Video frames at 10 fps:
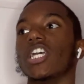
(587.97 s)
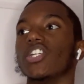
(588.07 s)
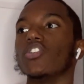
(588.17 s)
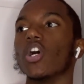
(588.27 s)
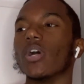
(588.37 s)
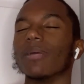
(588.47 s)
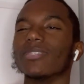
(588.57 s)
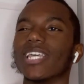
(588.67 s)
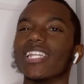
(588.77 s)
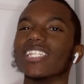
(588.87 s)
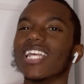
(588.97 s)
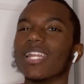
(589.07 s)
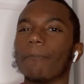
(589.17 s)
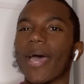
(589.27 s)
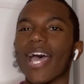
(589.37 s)
You know, and I'm saying it's not
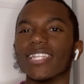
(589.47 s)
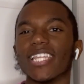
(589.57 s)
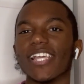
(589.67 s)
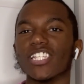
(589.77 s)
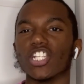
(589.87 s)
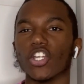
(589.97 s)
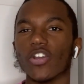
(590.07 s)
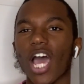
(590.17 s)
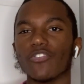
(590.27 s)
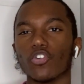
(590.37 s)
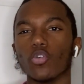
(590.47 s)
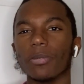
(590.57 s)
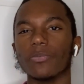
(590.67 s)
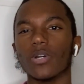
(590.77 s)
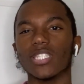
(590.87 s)
a bad thing to learn how to recruit
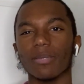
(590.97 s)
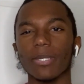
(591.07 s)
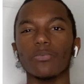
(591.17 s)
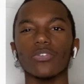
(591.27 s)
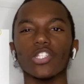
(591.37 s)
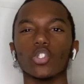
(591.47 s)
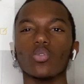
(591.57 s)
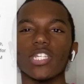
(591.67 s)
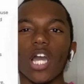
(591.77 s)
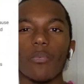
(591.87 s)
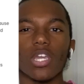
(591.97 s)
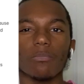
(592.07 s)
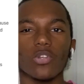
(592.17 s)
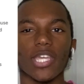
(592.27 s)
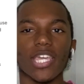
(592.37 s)
people, because some people really do need help with
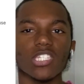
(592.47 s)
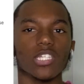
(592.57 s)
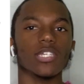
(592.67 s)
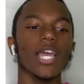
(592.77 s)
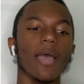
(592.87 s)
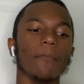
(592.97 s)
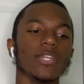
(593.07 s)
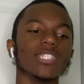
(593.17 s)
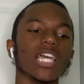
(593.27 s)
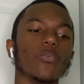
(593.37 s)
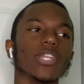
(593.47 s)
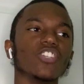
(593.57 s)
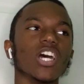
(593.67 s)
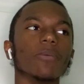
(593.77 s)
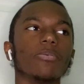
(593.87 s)
communication. But it's like when they
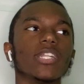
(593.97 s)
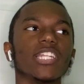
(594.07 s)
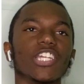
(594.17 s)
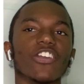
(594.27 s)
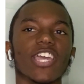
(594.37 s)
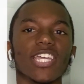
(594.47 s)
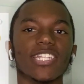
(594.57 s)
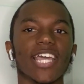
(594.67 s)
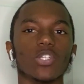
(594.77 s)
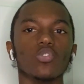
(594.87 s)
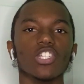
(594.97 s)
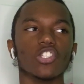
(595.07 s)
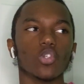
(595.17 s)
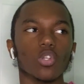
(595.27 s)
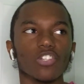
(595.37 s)
try to put it in your head that you should
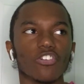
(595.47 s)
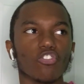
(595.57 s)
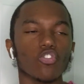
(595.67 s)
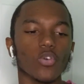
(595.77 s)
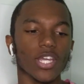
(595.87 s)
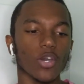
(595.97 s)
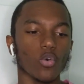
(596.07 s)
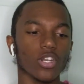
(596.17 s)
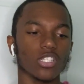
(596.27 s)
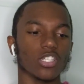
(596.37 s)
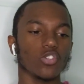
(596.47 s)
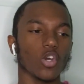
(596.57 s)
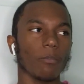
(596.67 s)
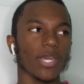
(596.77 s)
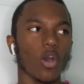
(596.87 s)
solely recruit in order to, you know,
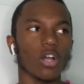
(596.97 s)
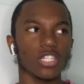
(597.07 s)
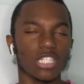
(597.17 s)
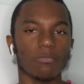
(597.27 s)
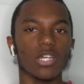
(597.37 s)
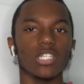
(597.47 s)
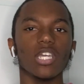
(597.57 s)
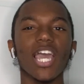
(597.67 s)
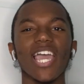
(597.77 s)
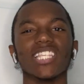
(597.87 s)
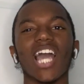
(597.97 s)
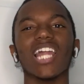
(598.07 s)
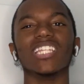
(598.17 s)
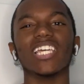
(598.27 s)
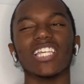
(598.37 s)
make all this money, it's kind of
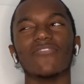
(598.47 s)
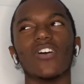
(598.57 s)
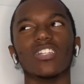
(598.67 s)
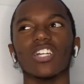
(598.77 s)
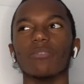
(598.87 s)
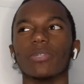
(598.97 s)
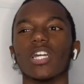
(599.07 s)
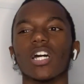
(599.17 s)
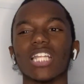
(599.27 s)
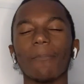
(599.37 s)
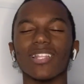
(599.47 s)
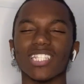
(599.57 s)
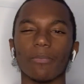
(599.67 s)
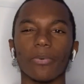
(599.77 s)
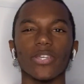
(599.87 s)
like fucked up, because I'm not the type
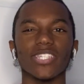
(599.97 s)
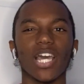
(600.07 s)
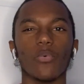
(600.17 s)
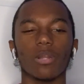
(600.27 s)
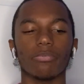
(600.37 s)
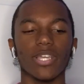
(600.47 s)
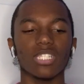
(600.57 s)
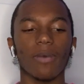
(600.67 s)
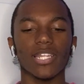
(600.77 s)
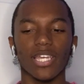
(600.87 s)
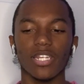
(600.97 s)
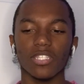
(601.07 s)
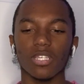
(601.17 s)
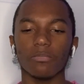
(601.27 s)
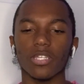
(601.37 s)
of person that want to bring somebody into
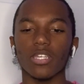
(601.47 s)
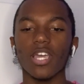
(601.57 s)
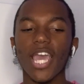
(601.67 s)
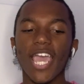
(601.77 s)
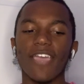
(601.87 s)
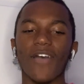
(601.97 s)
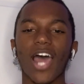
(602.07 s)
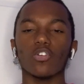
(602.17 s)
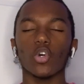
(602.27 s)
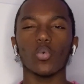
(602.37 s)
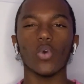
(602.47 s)
something if I don't know